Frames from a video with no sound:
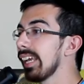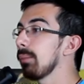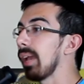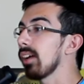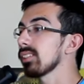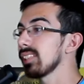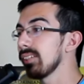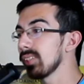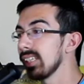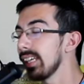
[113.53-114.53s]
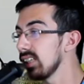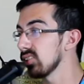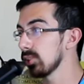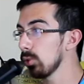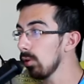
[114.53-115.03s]
game outside of
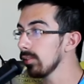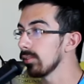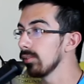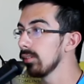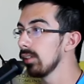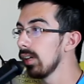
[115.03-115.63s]
Canadian soil.